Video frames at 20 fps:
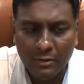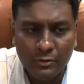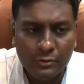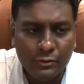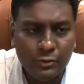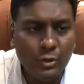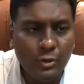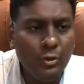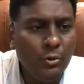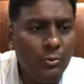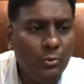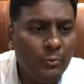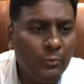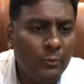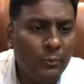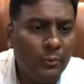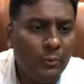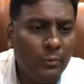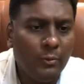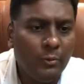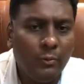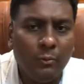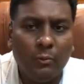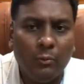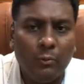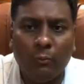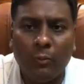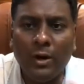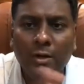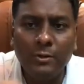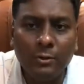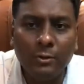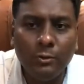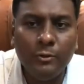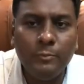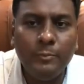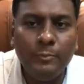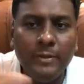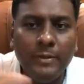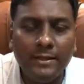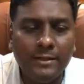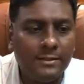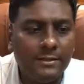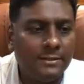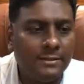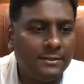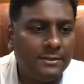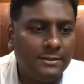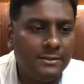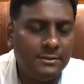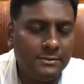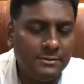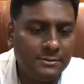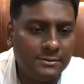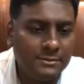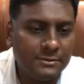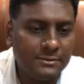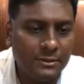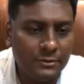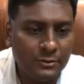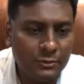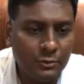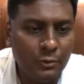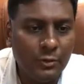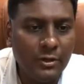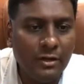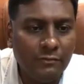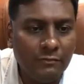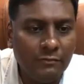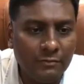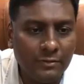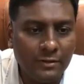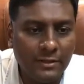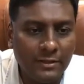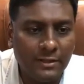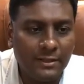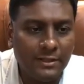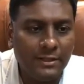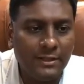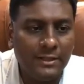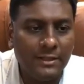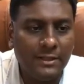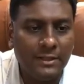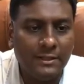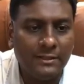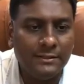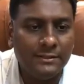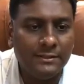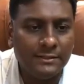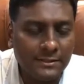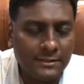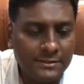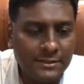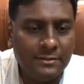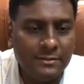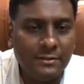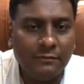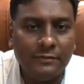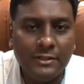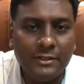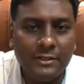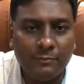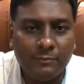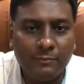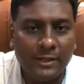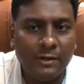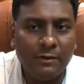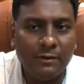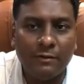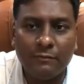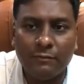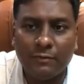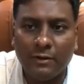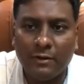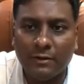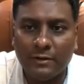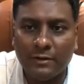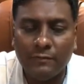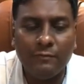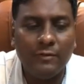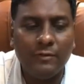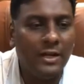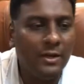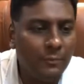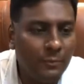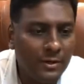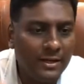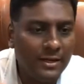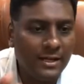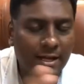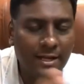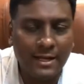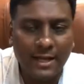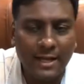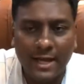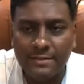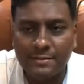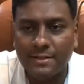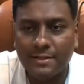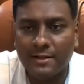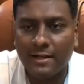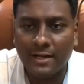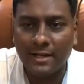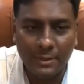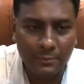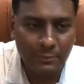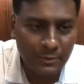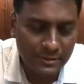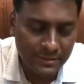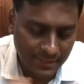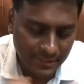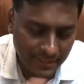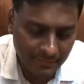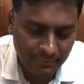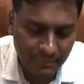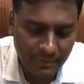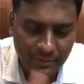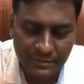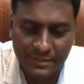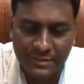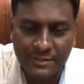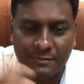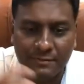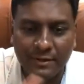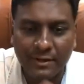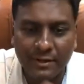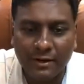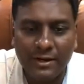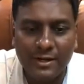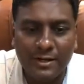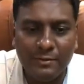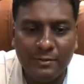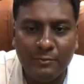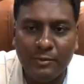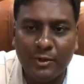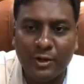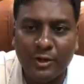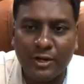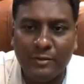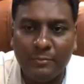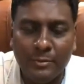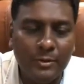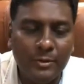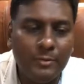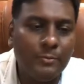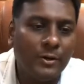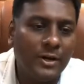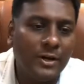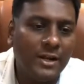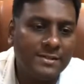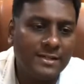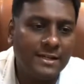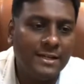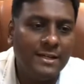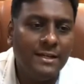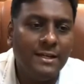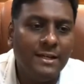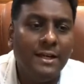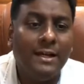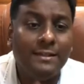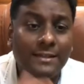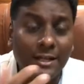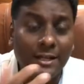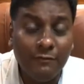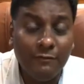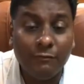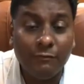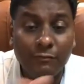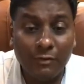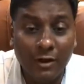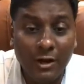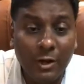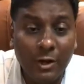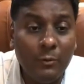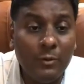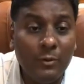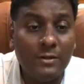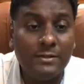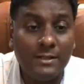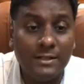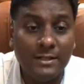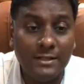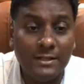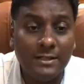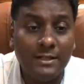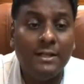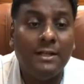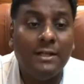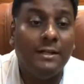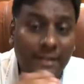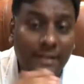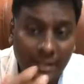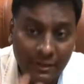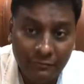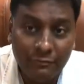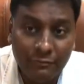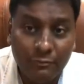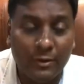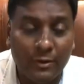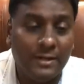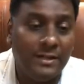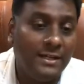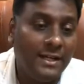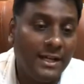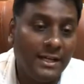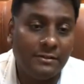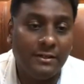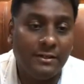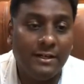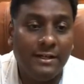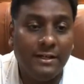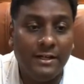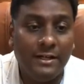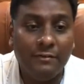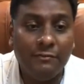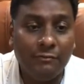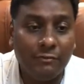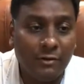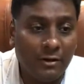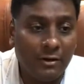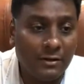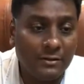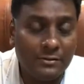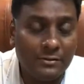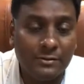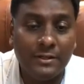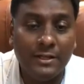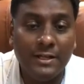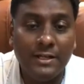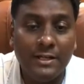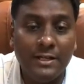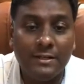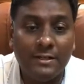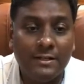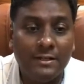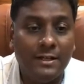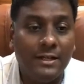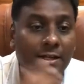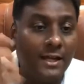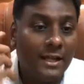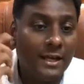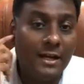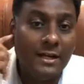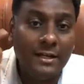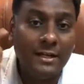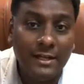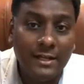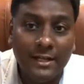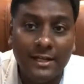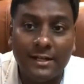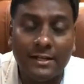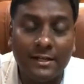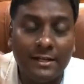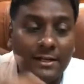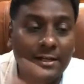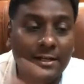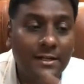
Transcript: So what could be the story of the success of this particular frog? If anyone can answer, or I would say, because since we are all in your mute mode, I'd say that frog was a deaf one, actually deaf frog. So it cannot hear.